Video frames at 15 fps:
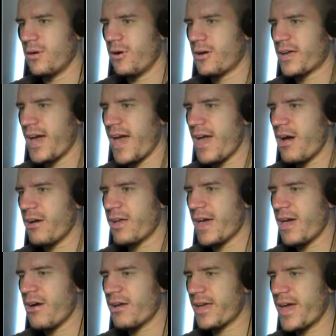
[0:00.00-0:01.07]
Okay,
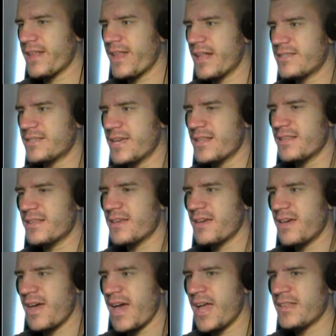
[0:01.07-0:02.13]
okay, okay, that's it.
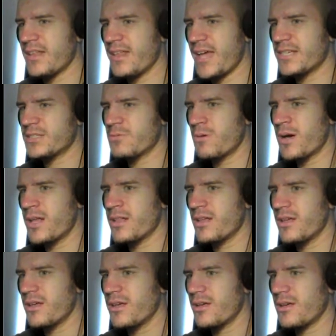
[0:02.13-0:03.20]
And the last
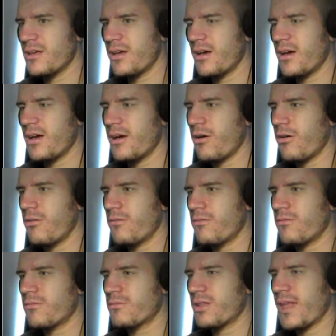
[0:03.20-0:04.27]
one, uh,
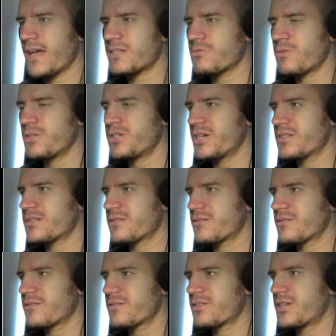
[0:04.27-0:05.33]
the last one just
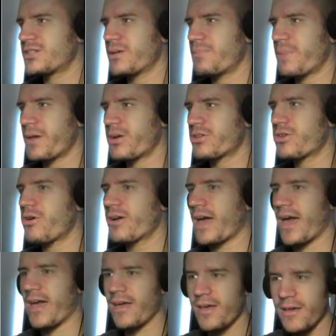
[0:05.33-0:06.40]
disappeared.
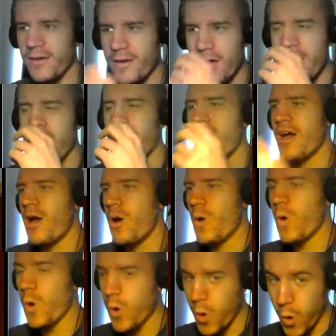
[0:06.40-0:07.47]
Okay.
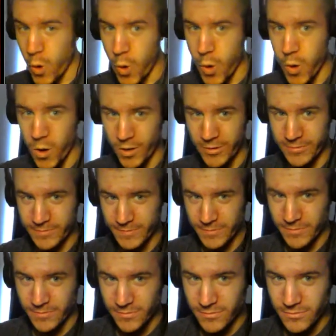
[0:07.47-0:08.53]
Are you
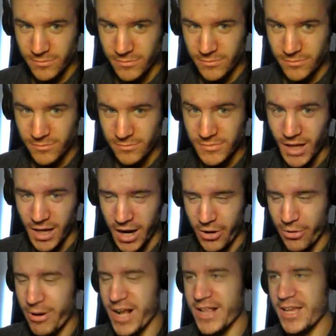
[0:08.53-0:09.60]

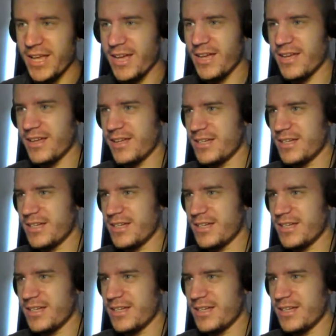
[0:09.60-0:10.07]
ready?